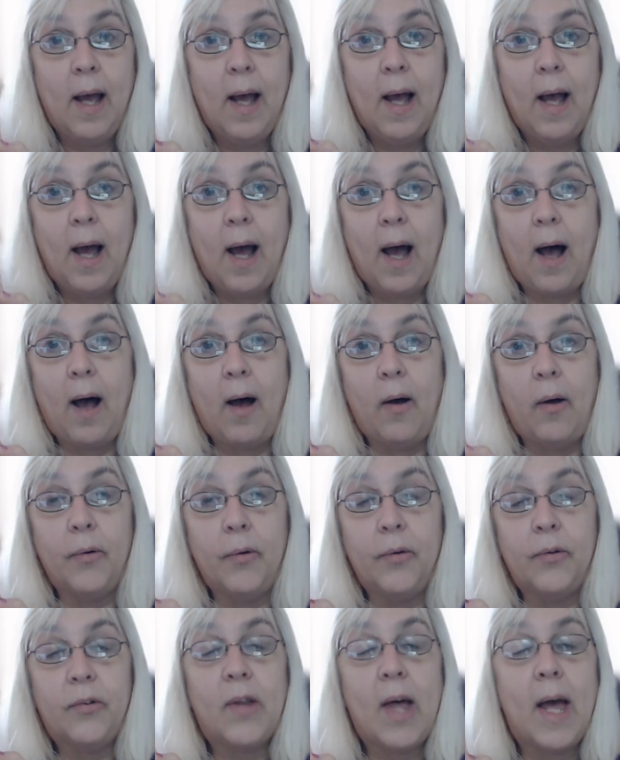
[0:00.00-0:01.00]
I'll
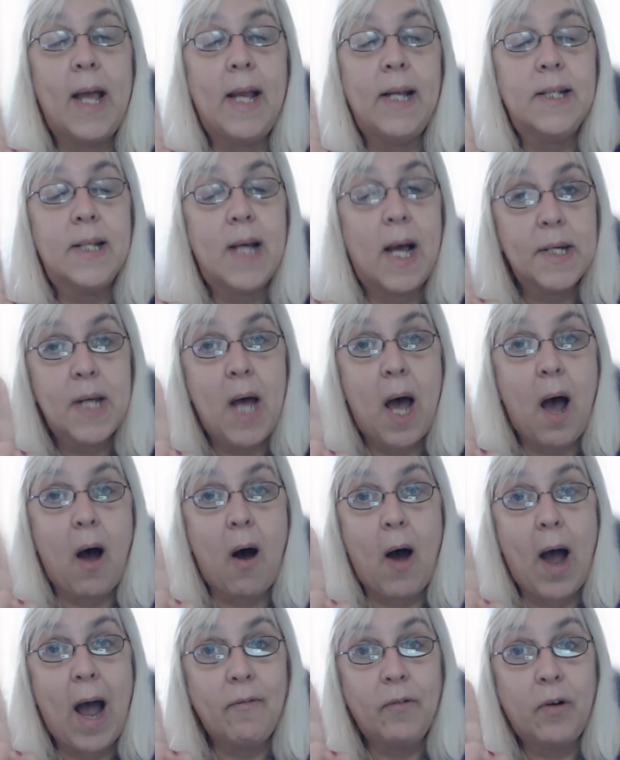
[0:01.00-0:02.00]
say
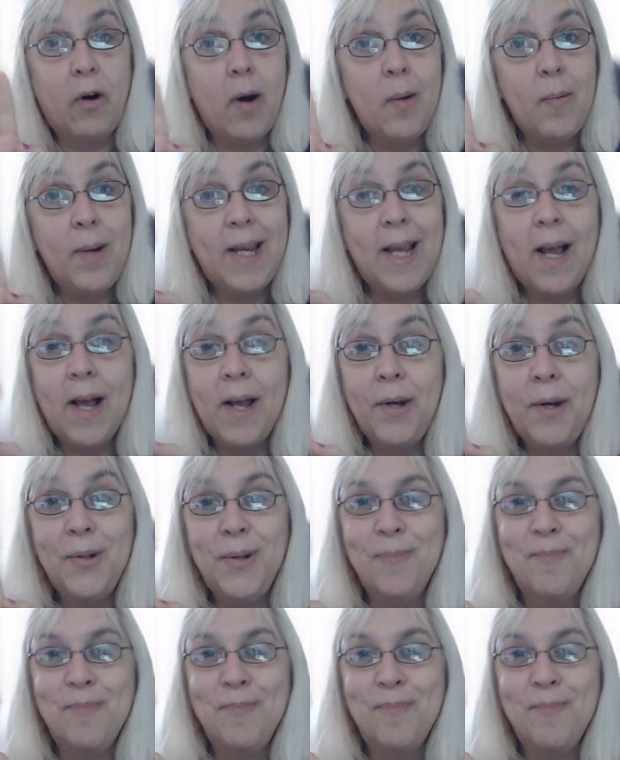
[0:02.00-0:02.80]
ta-ta. Have a great weekend.